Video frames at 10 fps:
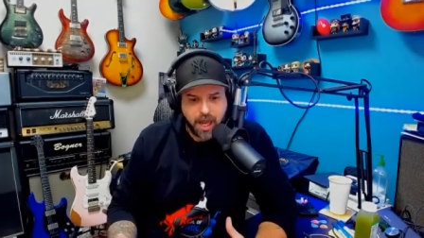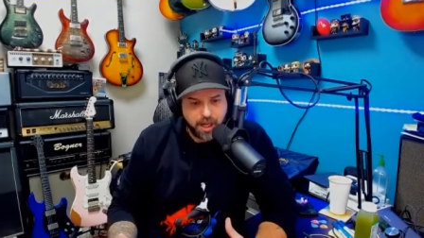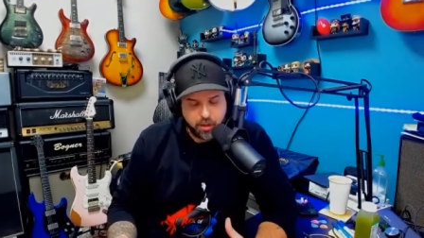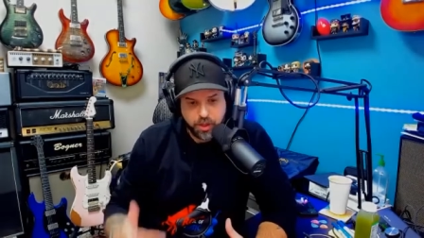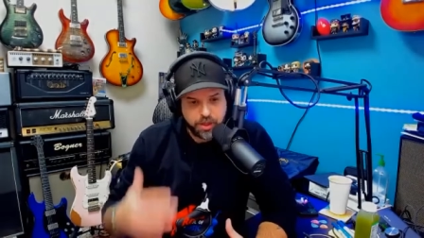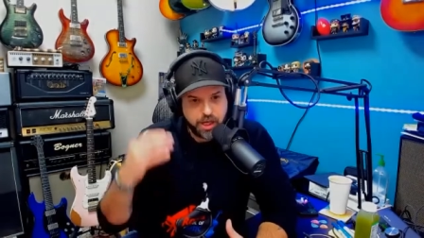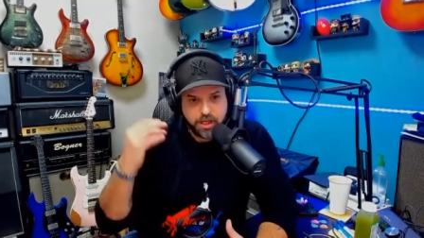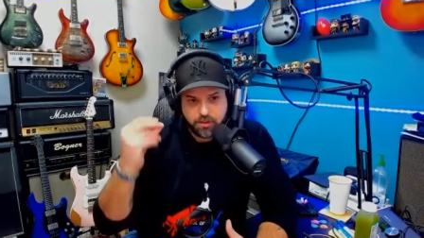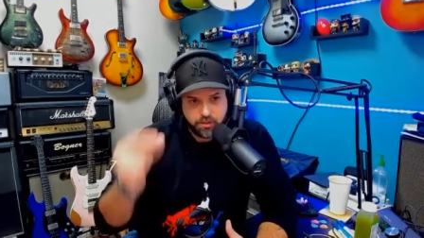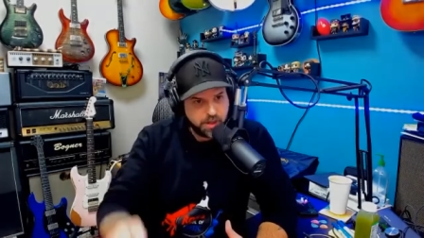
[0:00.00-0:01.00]
And when they
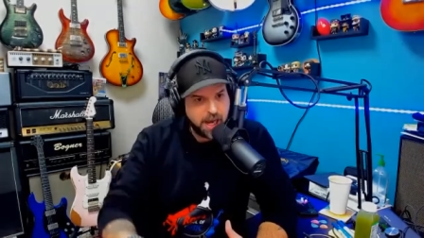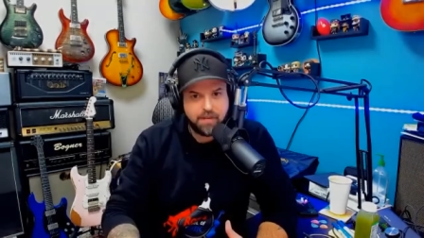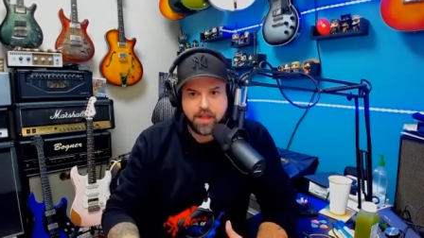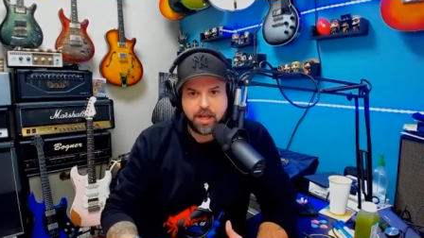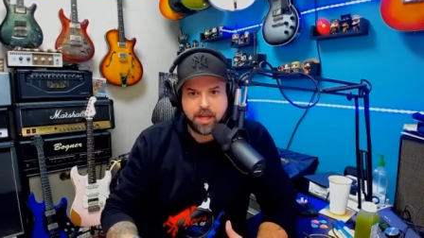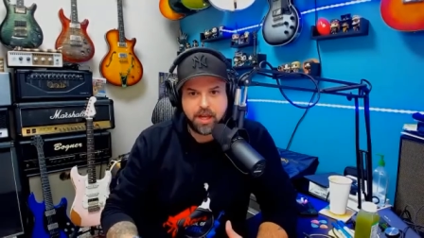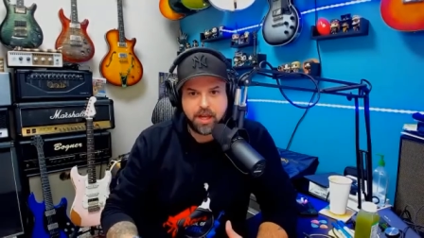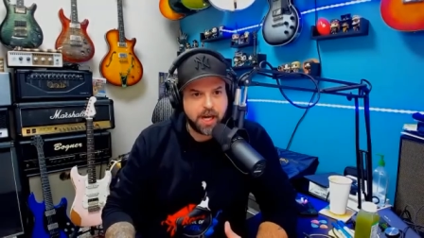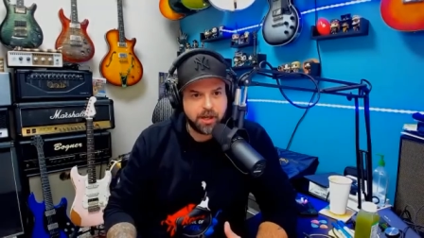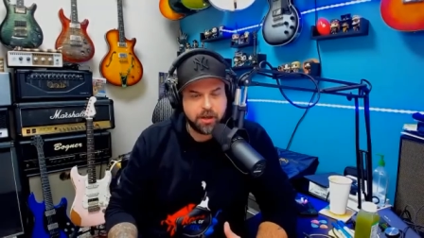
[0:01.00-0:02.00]
mm-hmm. have that
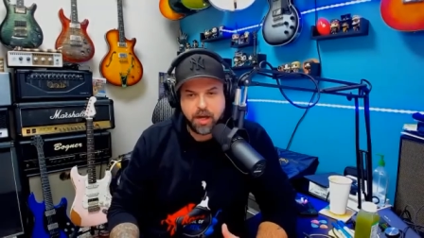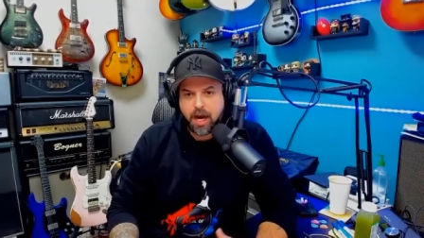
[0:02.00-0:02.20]
fire,